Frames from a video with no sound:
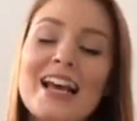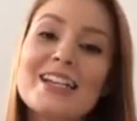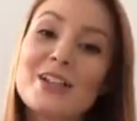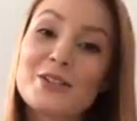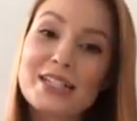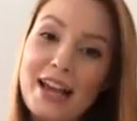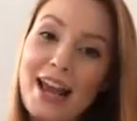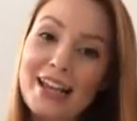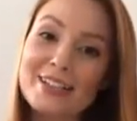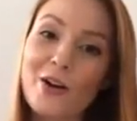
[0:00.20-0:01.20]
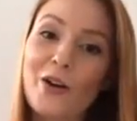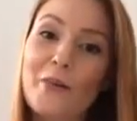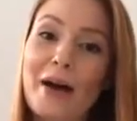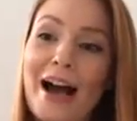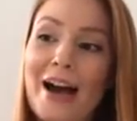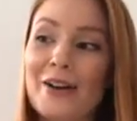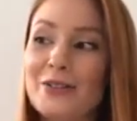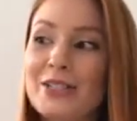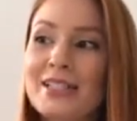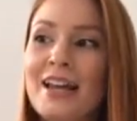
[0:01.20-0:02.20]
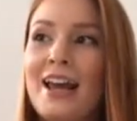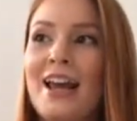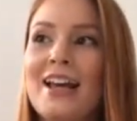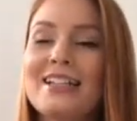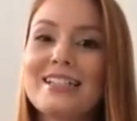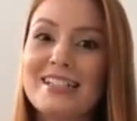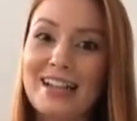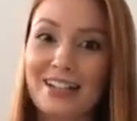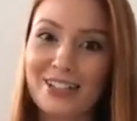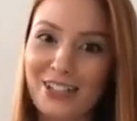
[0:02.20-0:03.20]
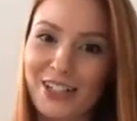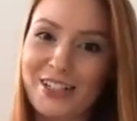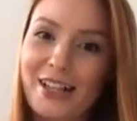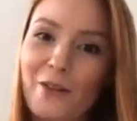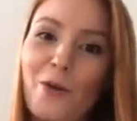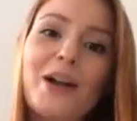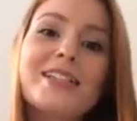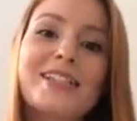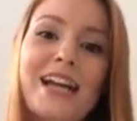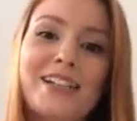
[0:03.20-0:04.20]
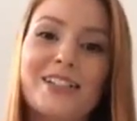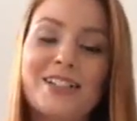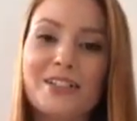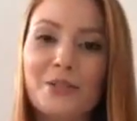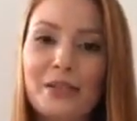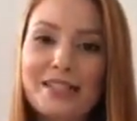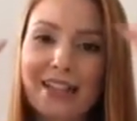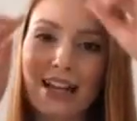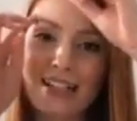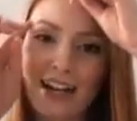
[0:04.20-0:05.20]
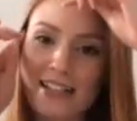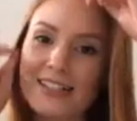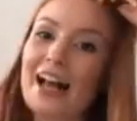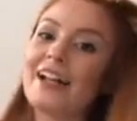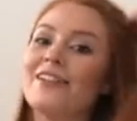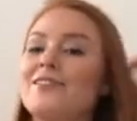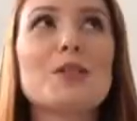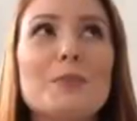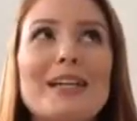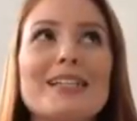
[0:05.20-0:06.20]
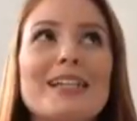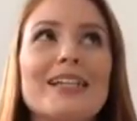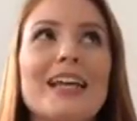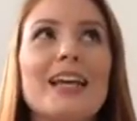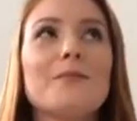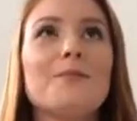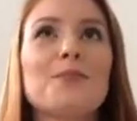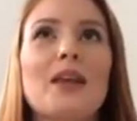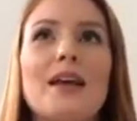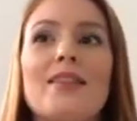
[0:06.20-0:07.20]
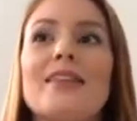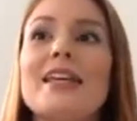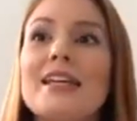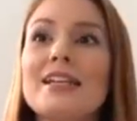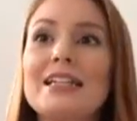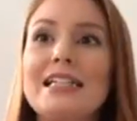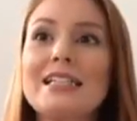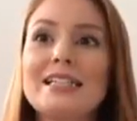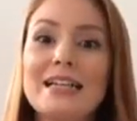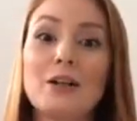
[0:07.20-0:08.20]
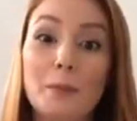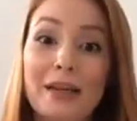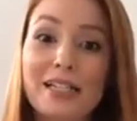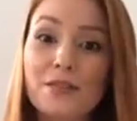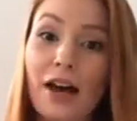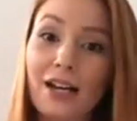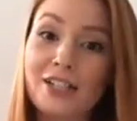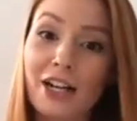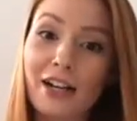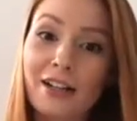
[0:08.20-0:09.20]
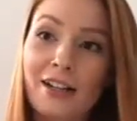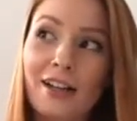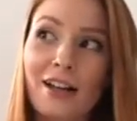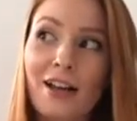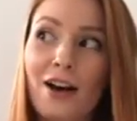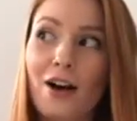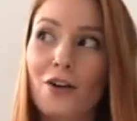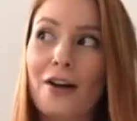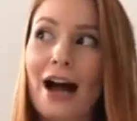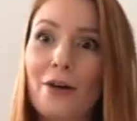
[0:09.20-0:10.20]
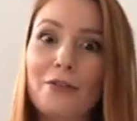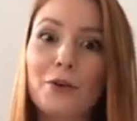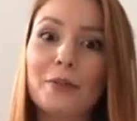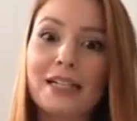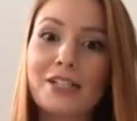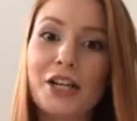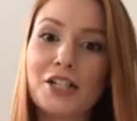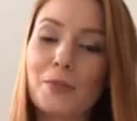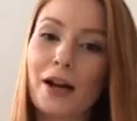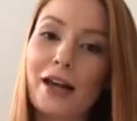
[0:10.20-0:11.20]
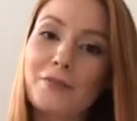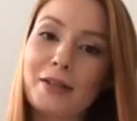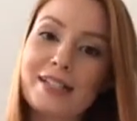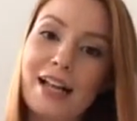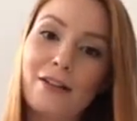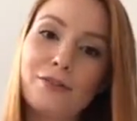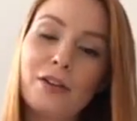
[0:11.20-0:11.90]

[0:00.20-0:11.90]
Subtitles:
So today is all about standards and what standards do we set ourselves. It's basically the single biggest factor of how I've completely changed my life myself.